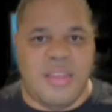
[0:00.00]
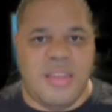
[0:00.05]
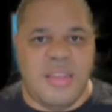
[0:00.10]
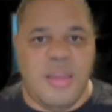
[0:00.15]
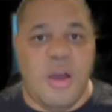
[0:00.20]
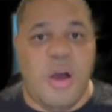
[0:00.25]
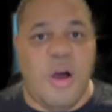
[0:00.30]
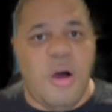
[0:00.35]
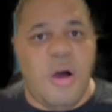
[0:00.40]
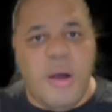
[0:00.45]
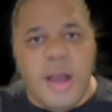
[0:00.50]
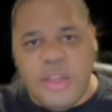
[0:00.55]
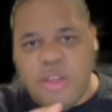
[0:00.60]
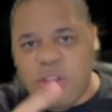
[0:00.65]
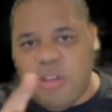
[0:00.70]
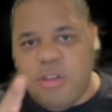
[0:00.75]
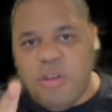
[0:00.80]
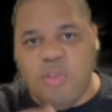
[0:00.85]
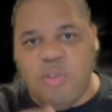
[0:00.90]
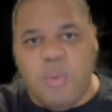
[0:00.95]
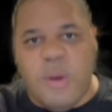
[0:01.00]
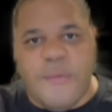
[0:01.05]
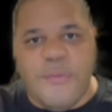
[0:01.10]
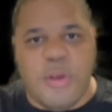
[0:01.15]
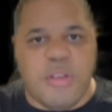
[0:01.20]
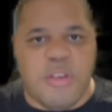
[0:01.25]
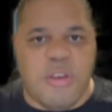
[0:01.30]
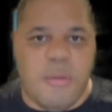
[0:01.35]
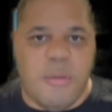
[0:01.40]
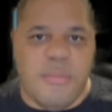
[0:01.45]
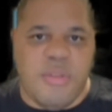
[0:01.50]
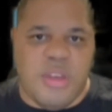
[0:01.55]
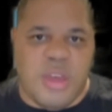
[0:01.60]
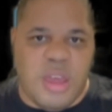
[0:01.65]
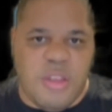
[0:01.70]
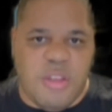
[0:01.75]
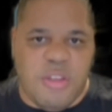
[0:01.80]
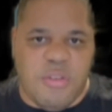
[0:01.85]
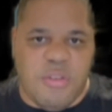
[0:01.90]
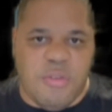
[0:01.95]
Oh, I just used one of your terms
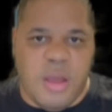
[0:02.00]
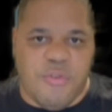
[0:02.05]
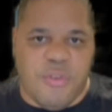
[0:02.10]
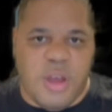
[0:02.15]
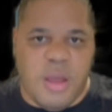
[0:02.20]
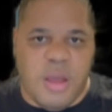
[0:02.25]
against you, Trump.